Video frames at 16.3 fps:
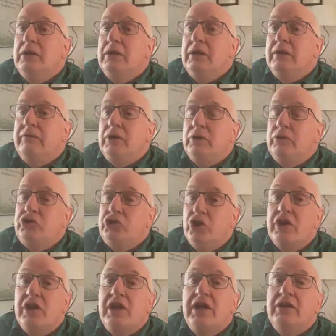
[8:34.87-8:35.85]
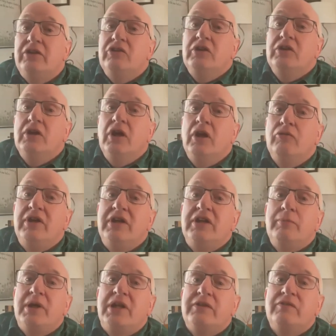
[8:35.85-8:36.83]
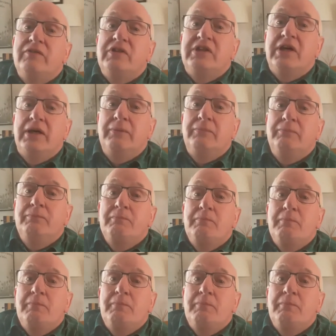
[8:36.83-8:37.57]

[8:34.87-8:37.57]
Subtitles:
if you chunk it and read a bit of a time.